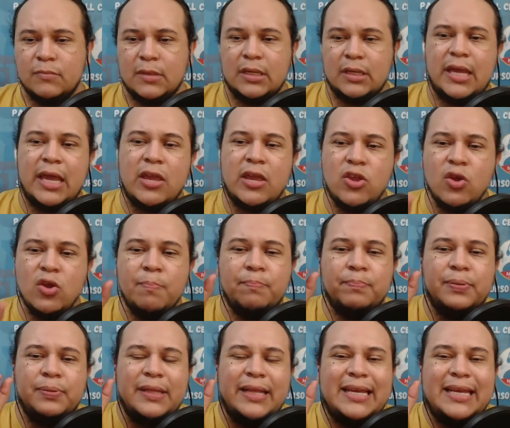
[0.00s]
you
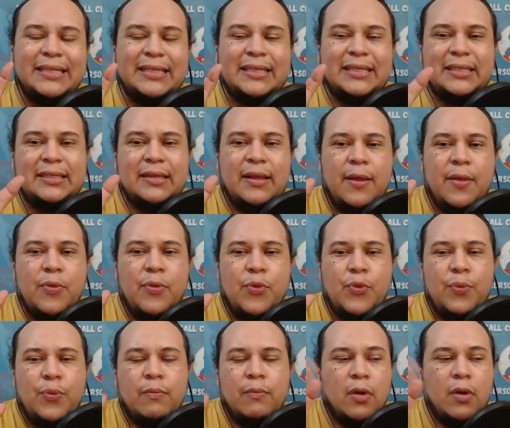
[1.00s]
please?
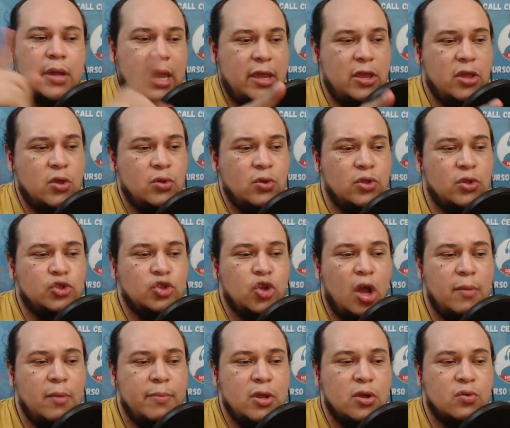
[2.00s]
Okay, you
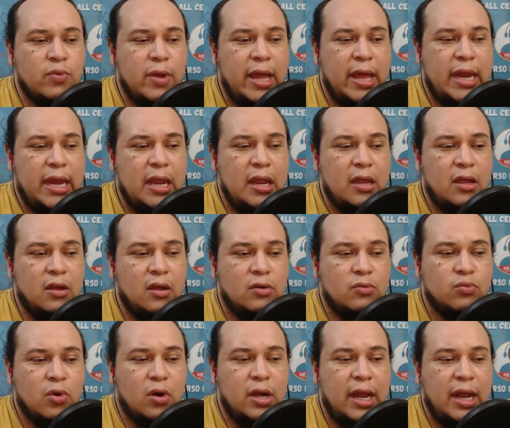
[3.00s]
told me already,
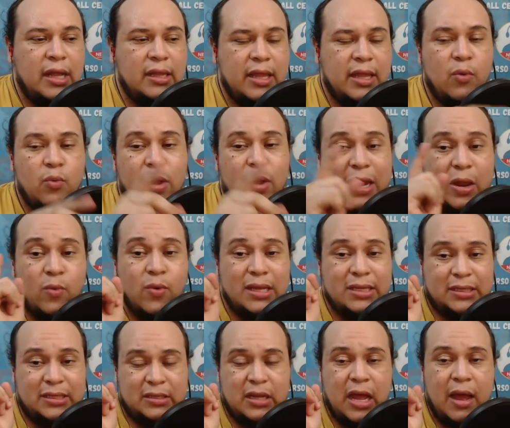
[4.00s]
Ronald, that it
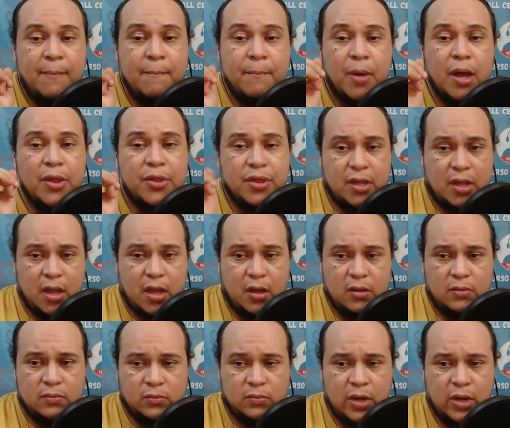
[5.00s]
was a month
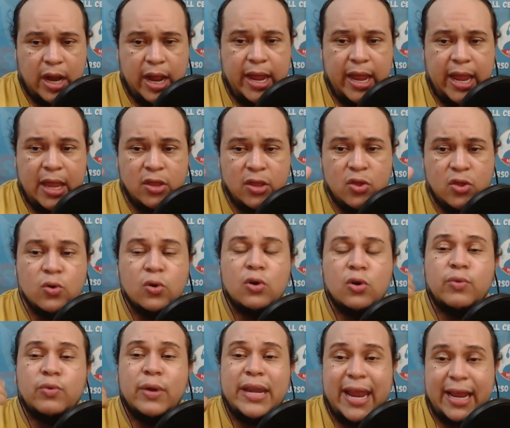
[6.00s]
ago, right? And you
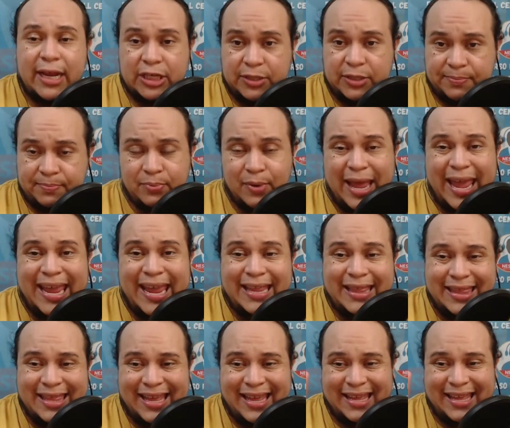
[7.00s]
already
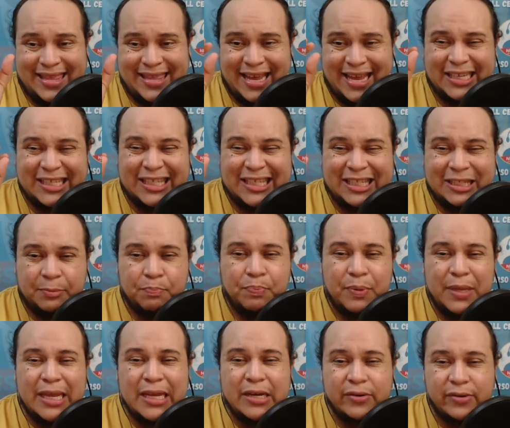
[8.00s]
explained the
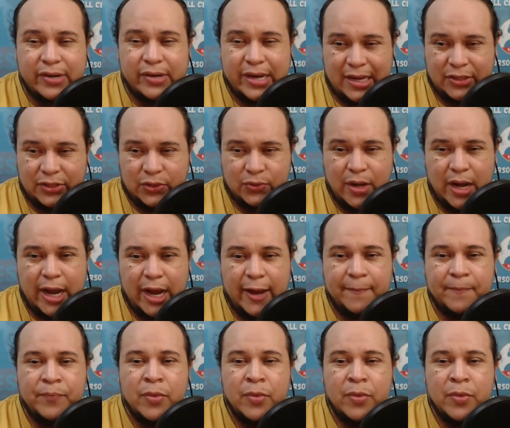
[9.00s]
experience, right?